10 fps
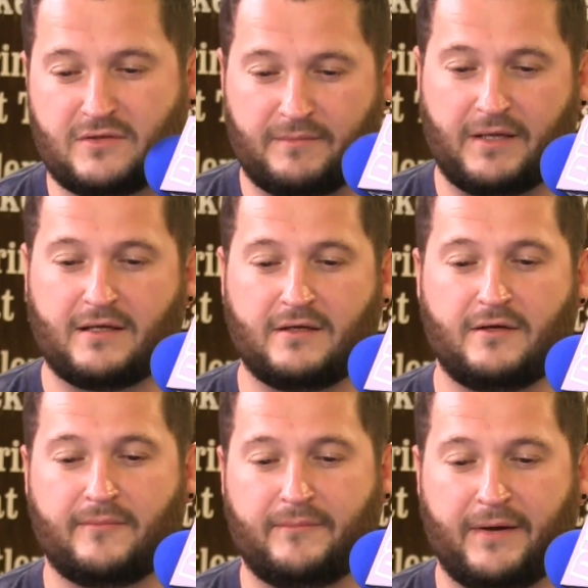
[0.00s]
why I'm like, you
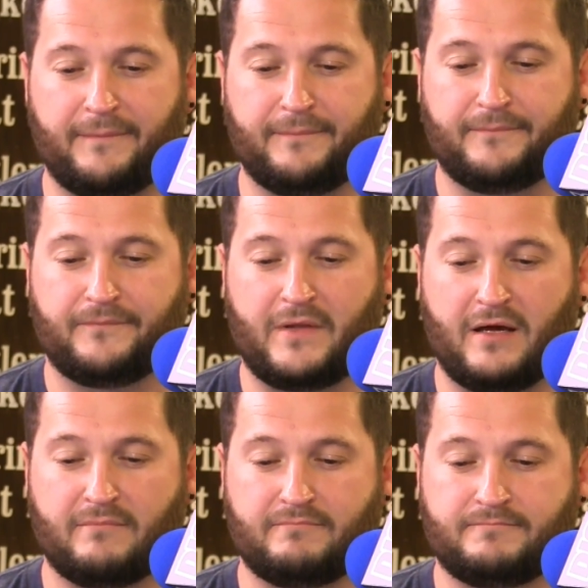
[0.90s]
know, but I mean, yeah. I like yeah.